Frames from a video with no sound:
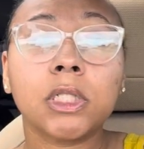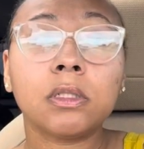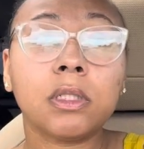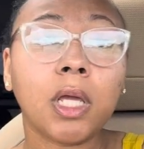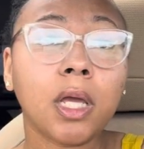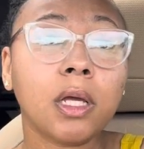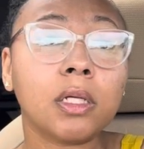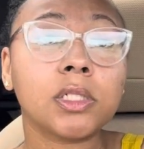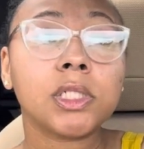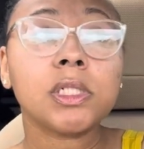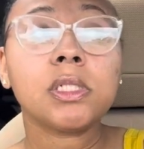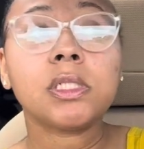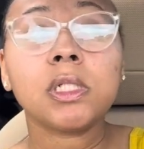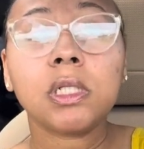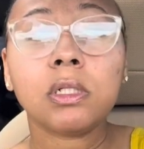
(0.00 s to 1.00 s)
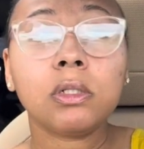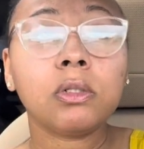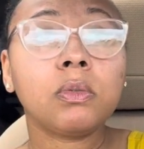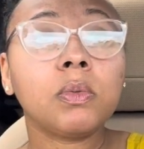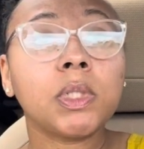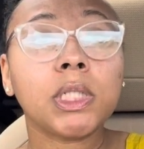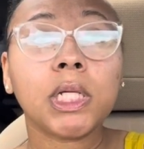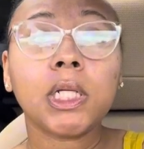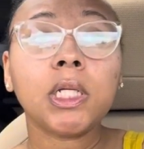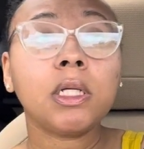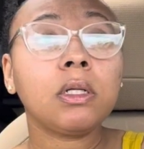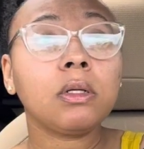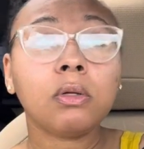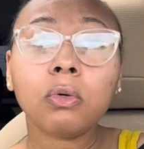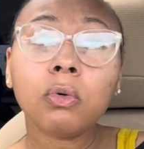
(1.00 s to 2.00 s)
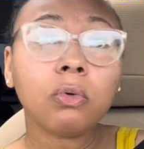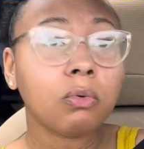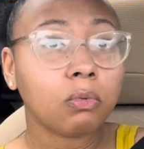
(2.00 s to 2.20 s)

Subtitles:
Yeah, she just need to do what they need to do.